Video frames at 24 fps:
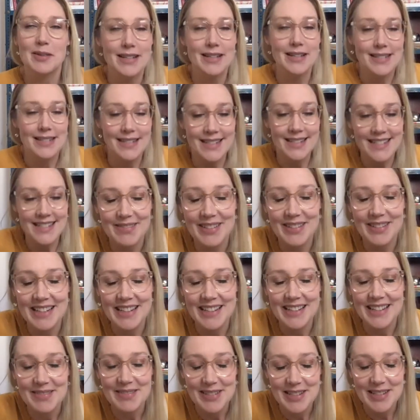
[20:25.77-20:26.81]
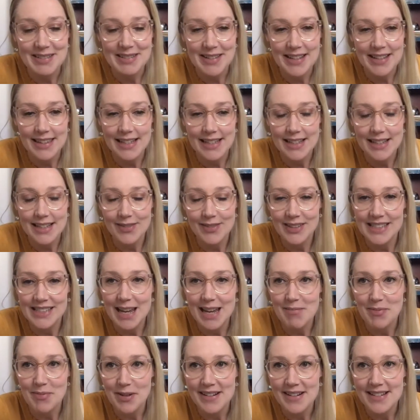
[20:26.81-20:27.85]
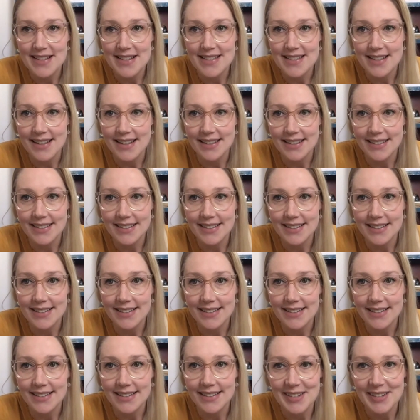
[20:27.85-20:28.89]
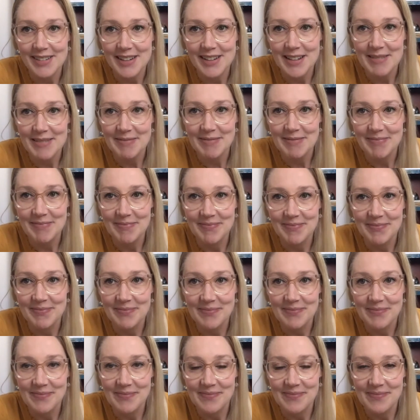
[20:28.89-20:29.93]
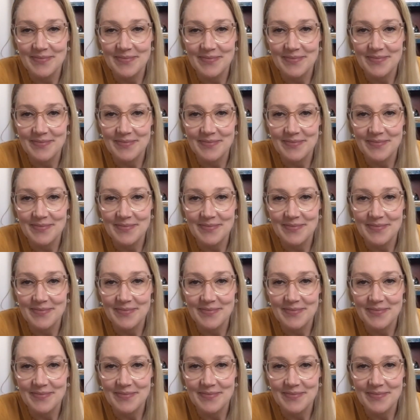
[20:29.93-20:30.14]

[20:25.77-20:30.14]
question is, what do, what do I think of contemporary design? Is that right? Yeah.